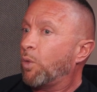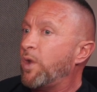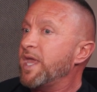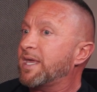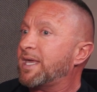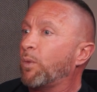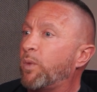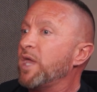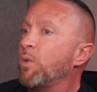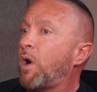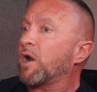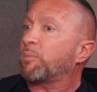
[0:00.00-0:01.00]
We
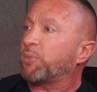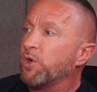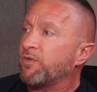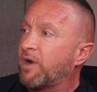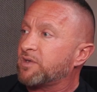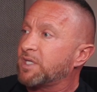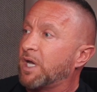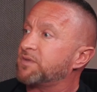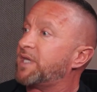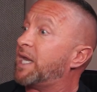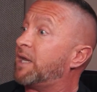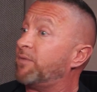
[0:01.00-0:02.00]
want to prove
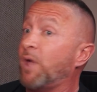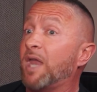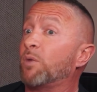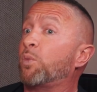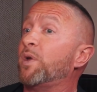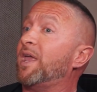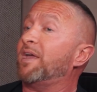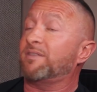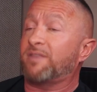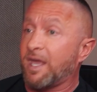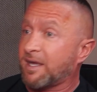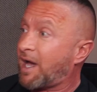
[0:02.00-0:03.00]
ourselves, and we
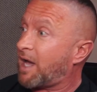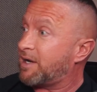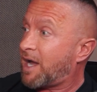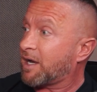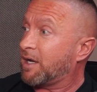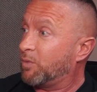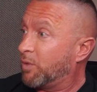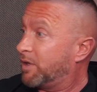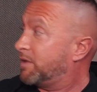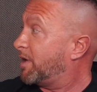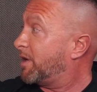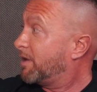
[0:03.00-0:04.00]
thank God, knock on
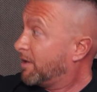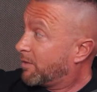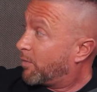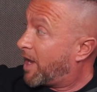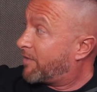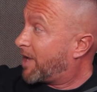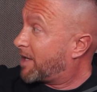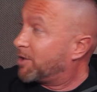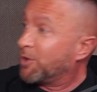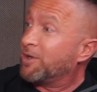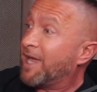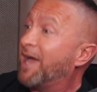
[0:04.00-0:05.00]
wood, we haven't had
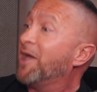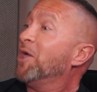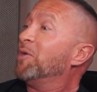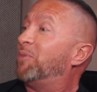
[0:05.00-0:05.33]
to do it yet.